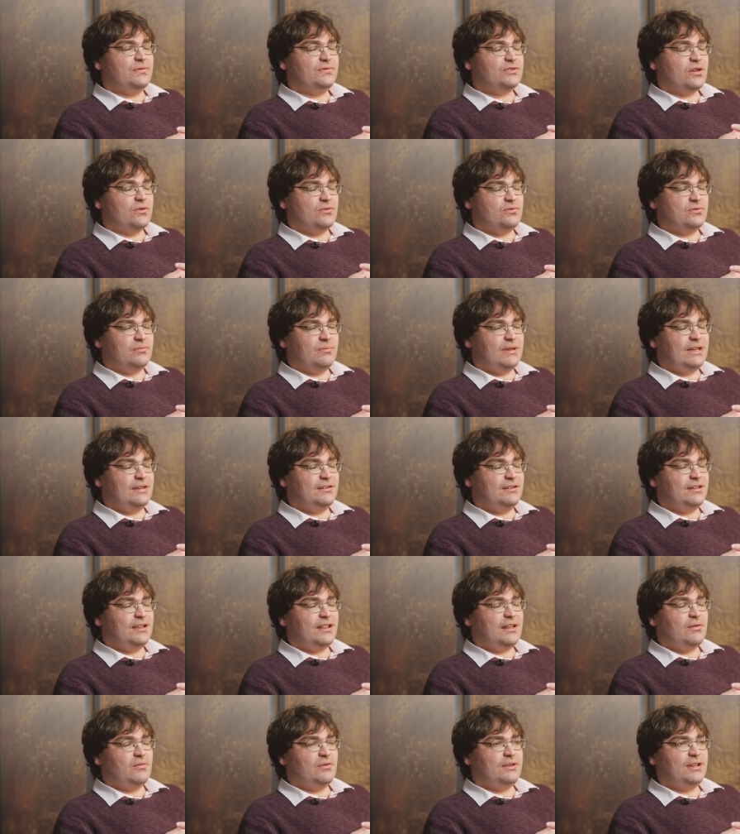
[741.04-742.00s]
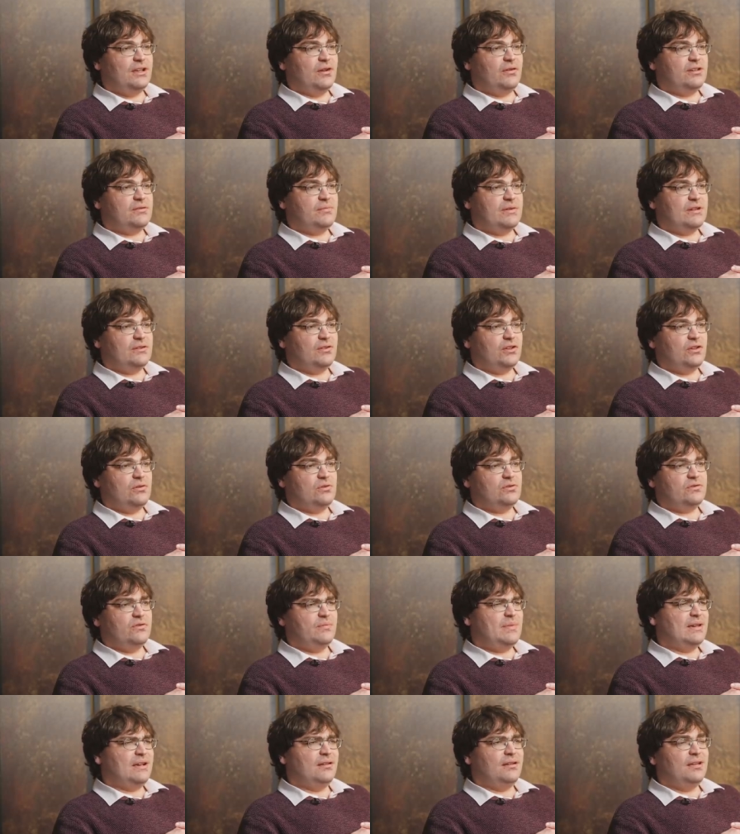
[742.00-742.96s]
of social media, they were, he'd been accused
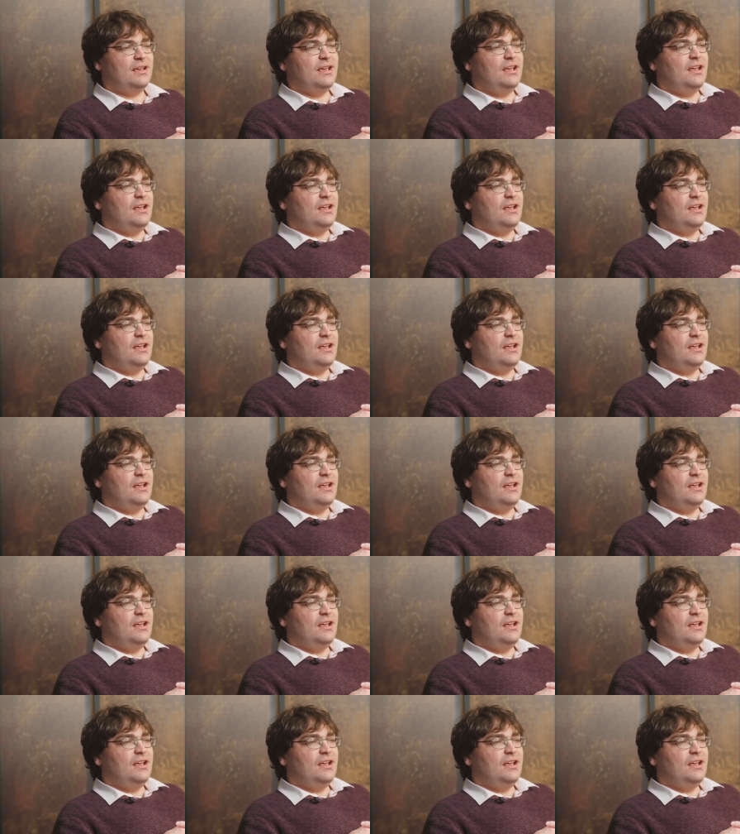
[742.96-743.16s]
of being